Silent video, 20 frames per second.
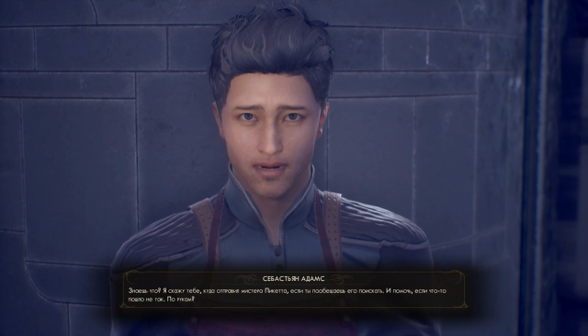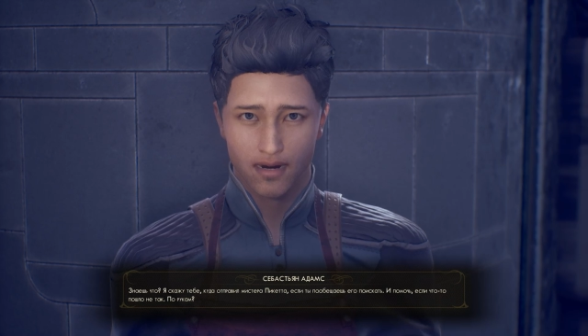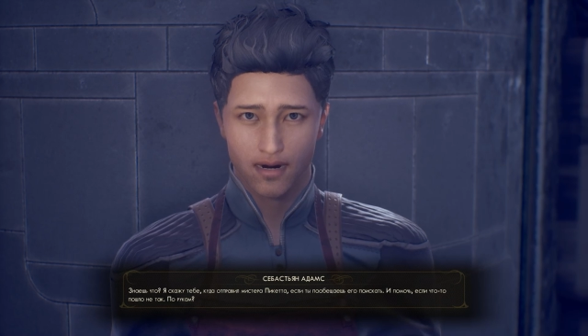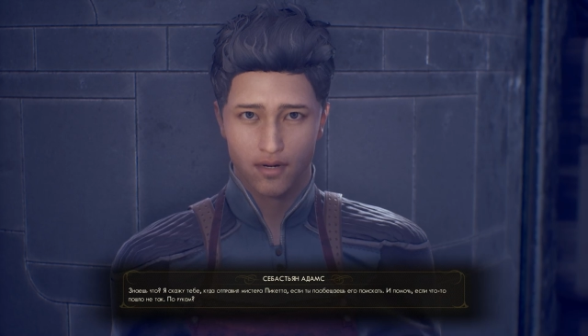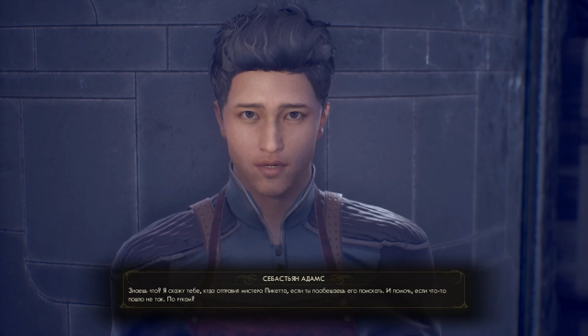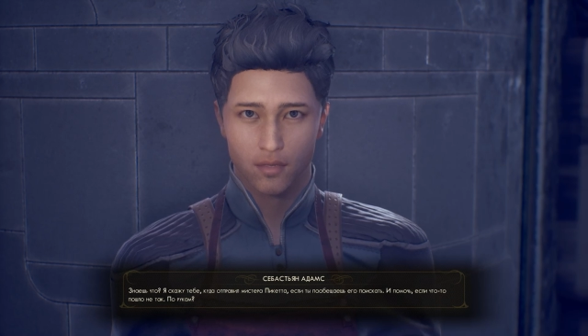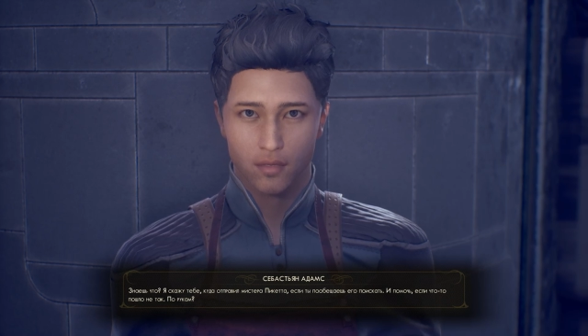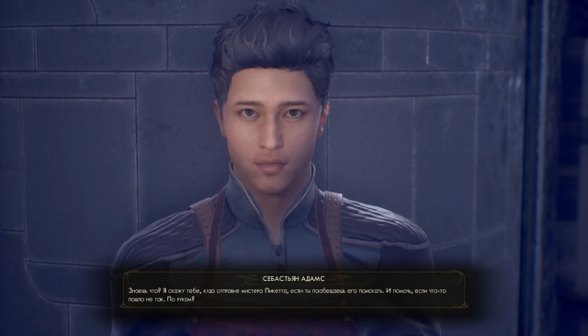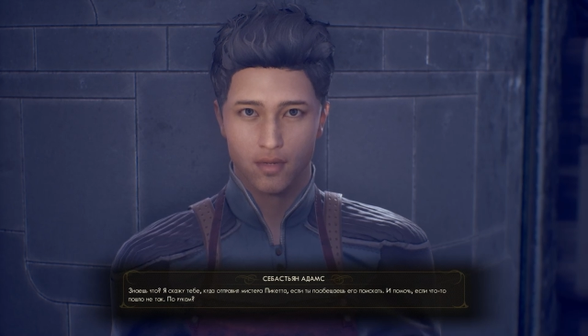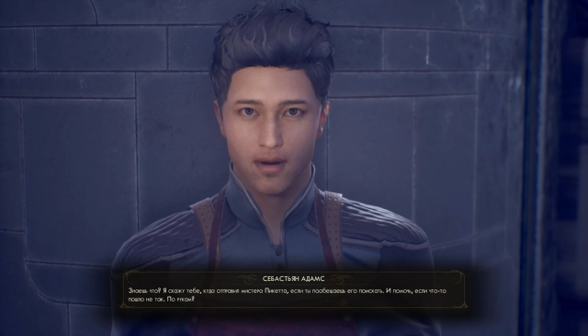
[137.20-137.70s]

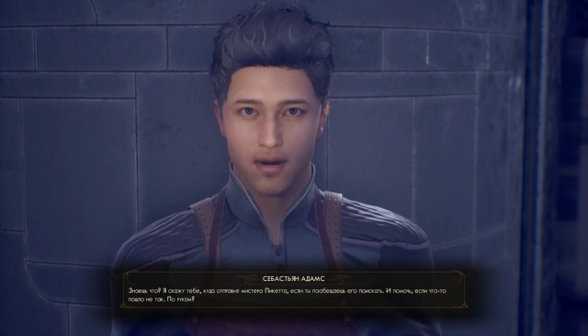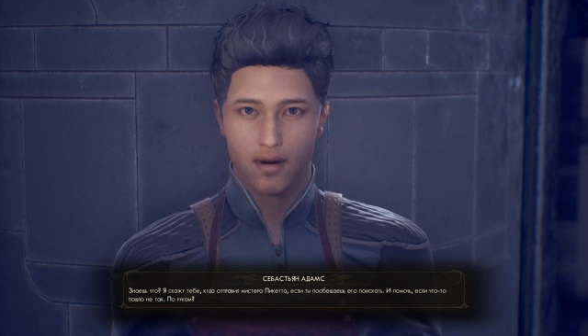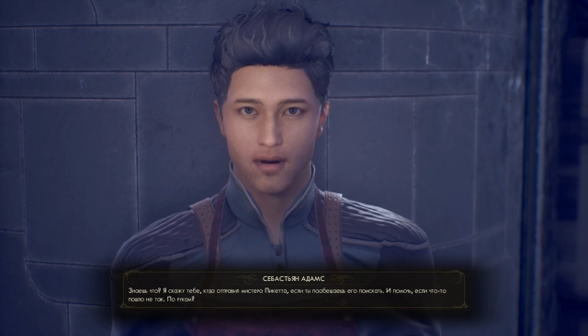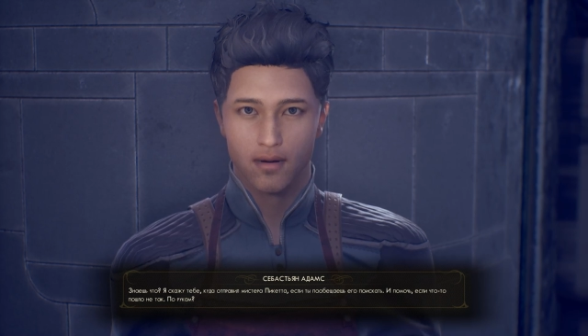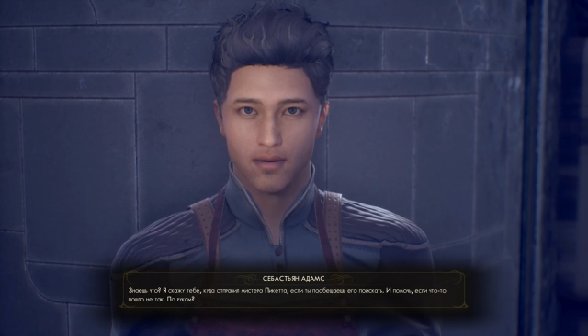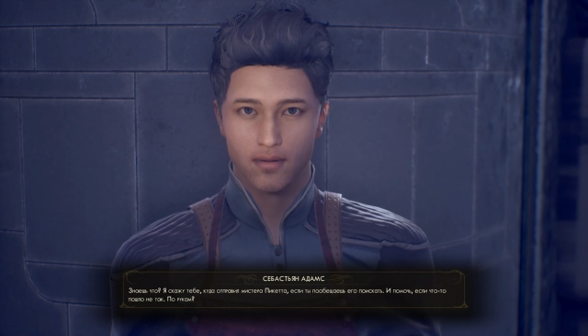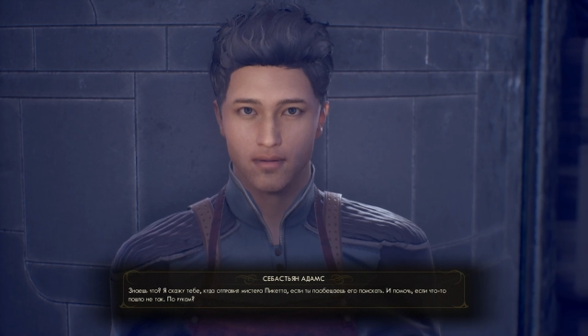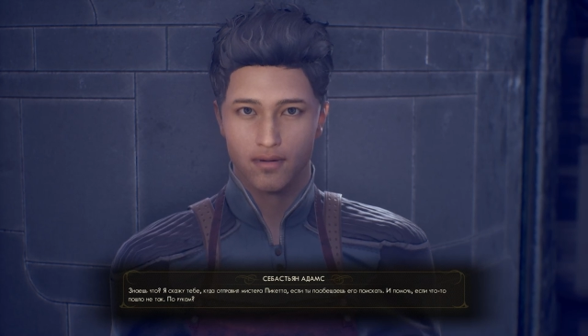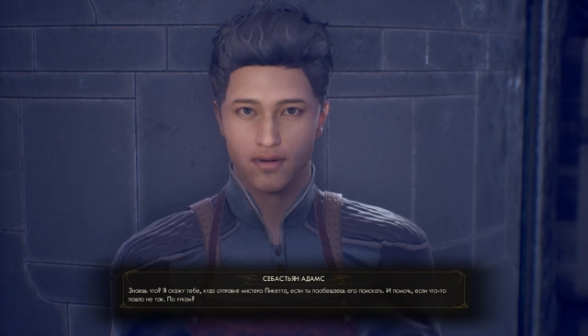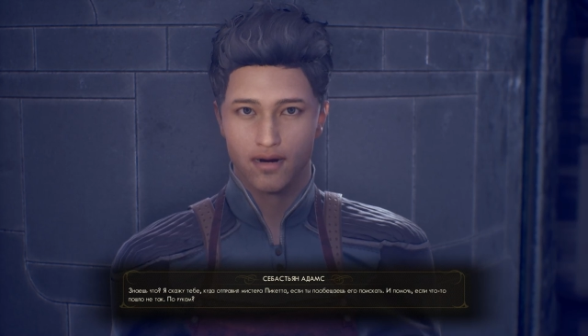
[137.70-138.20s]
Tell you what,
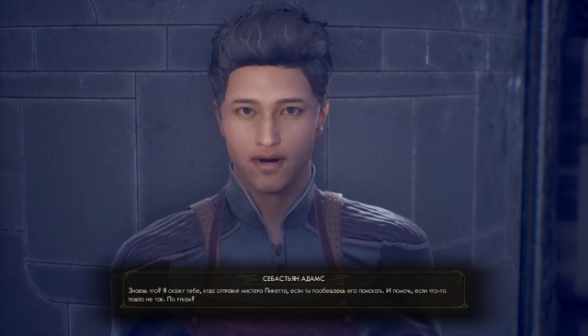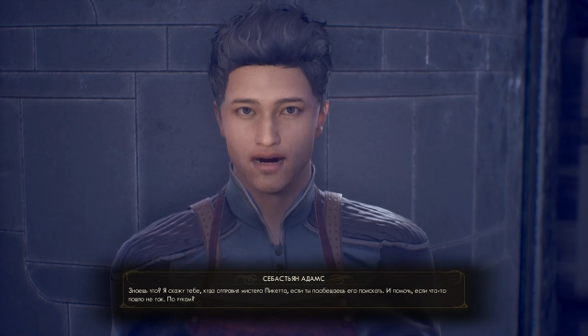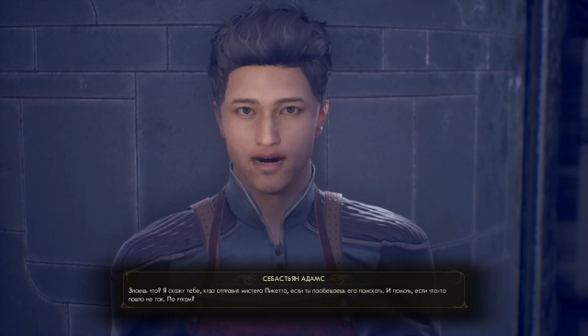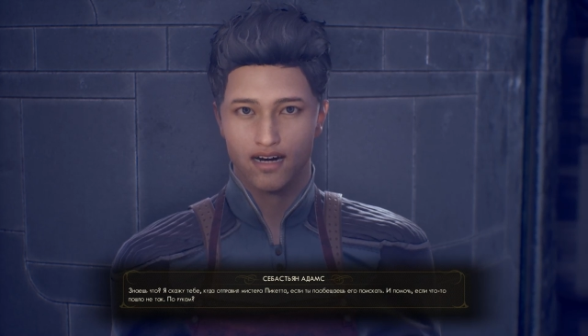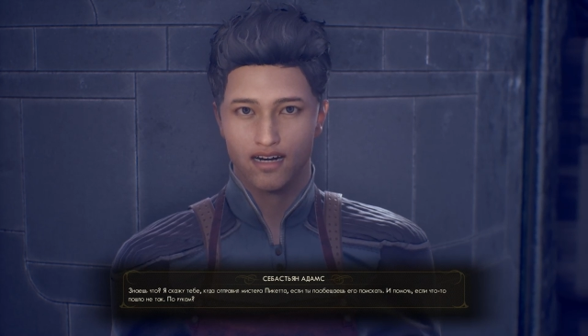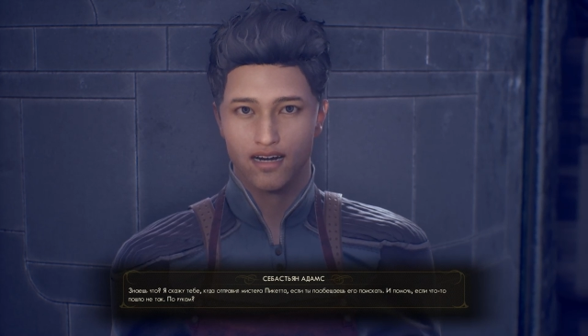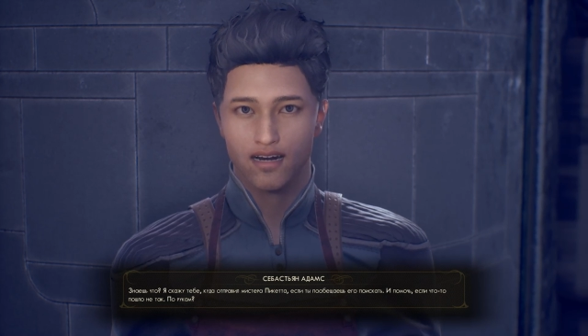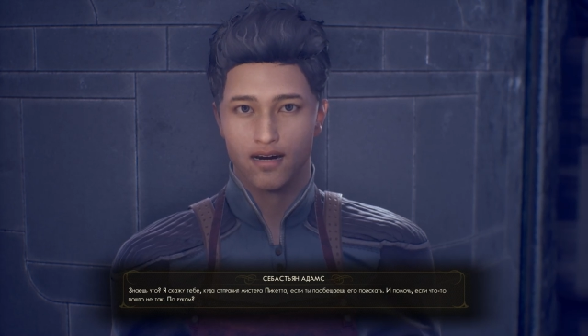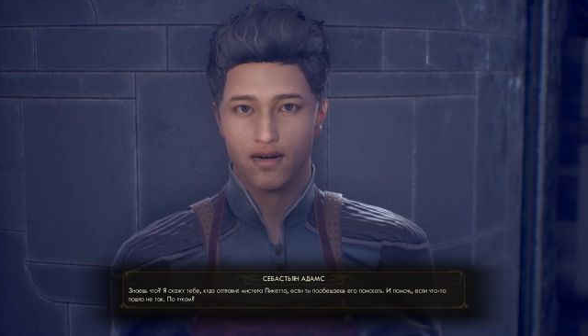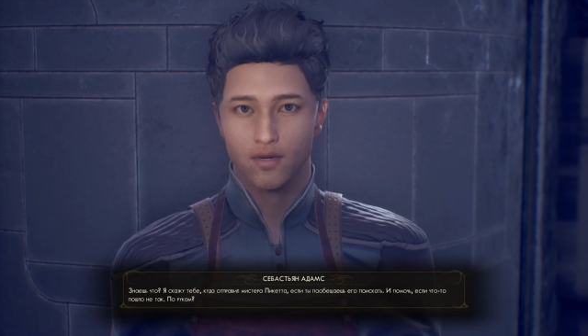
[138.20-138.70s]

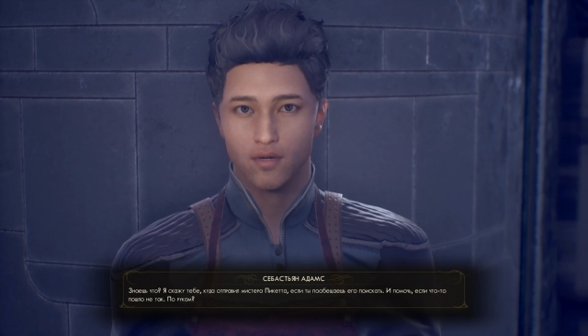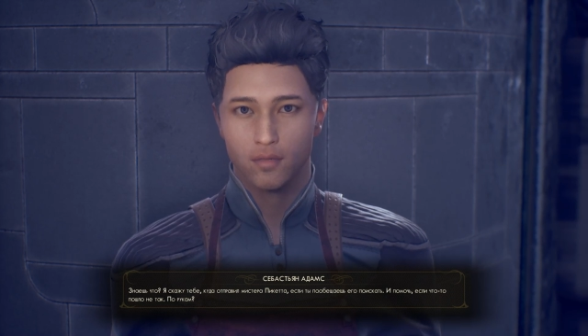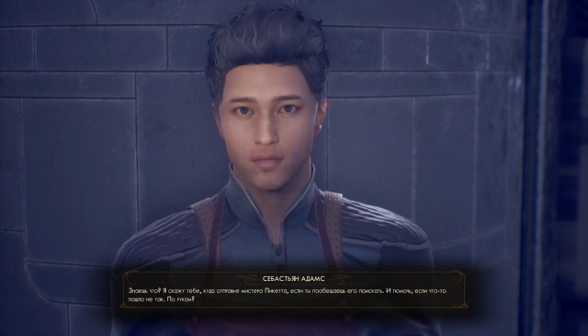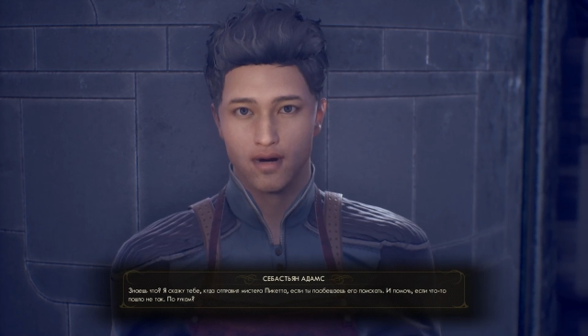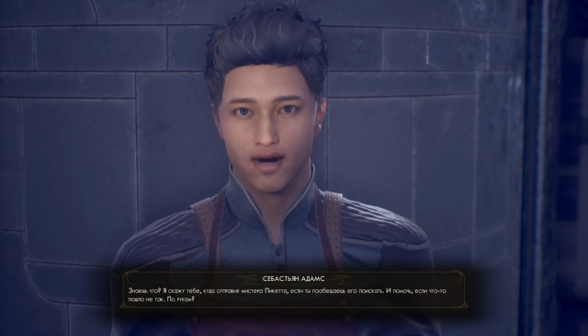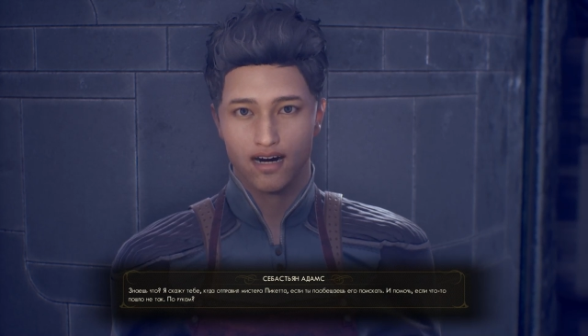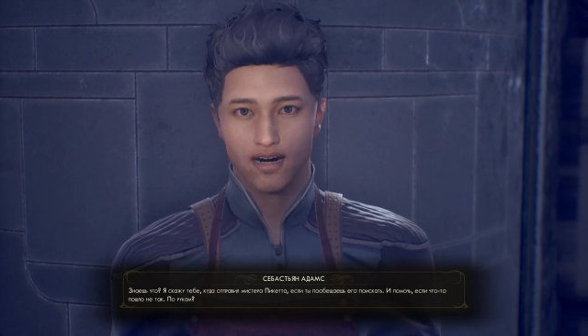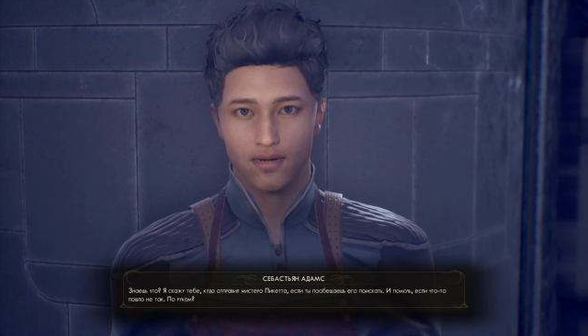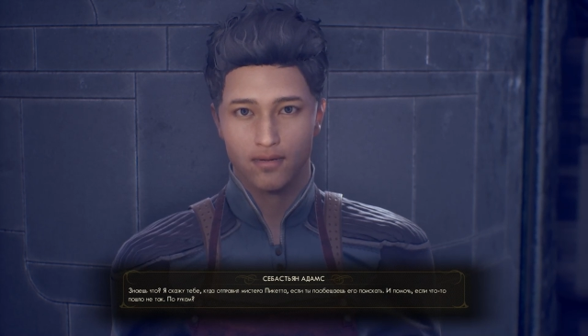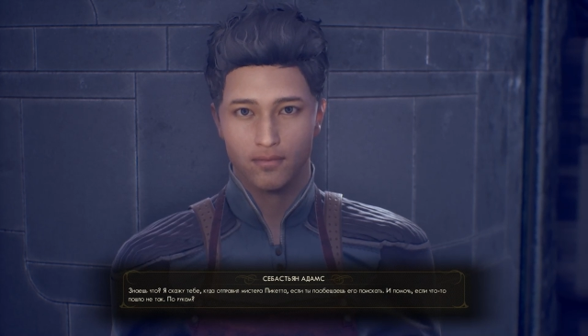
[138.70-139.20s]
I'll tell you
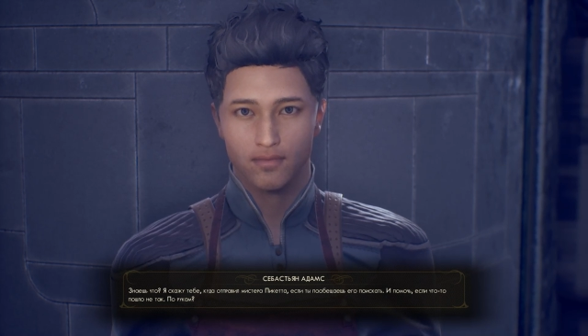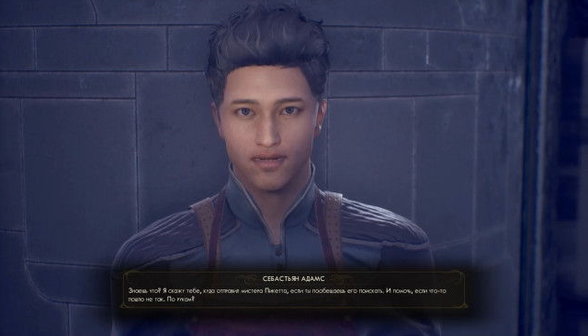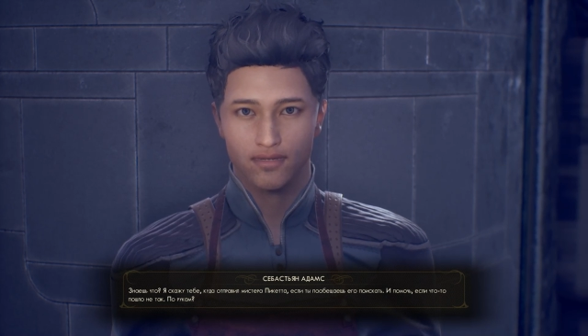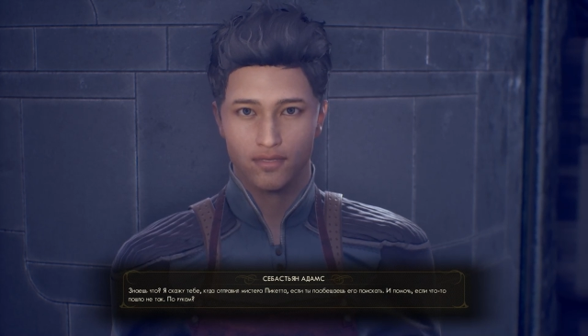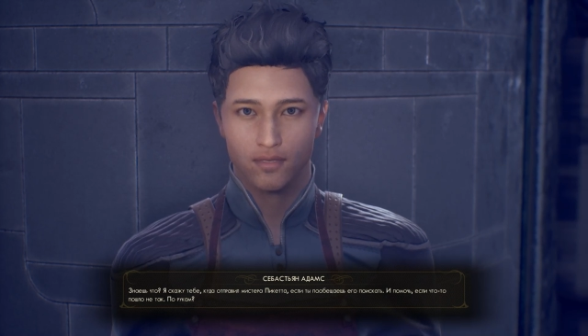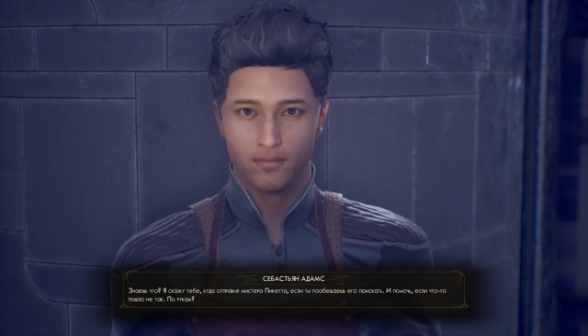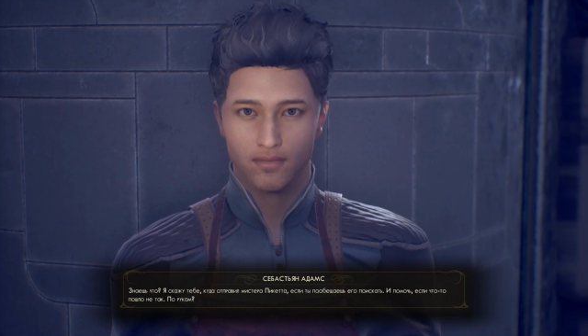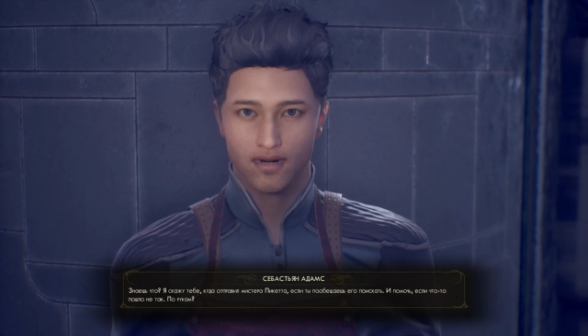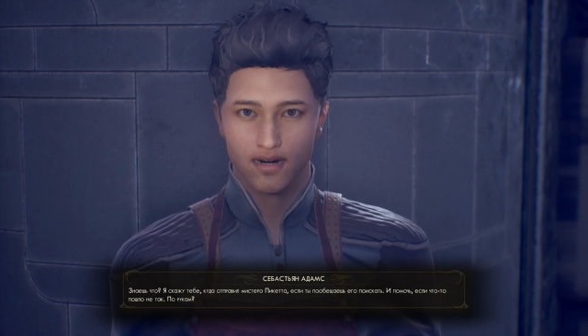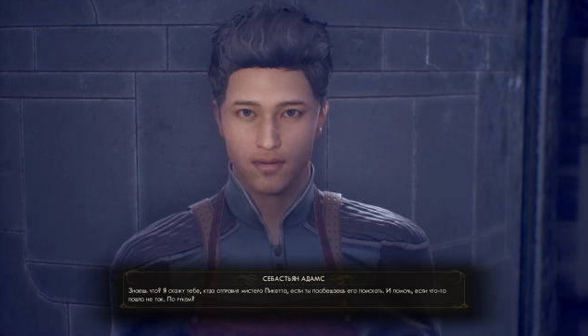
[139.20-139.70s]
where I sent Mr.